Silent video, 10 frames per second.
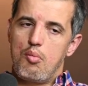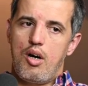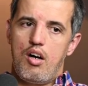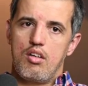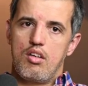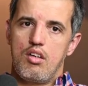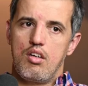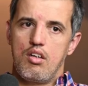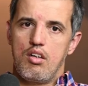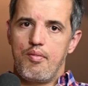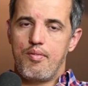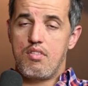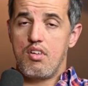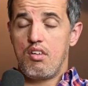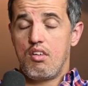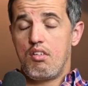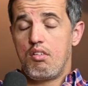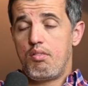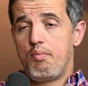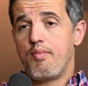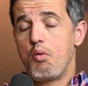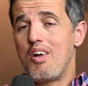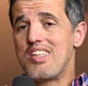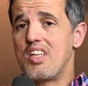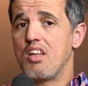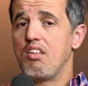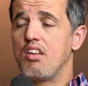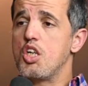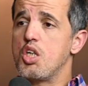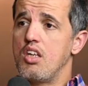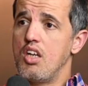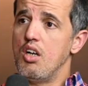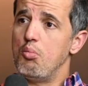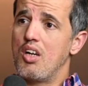about the wrestling tradition here,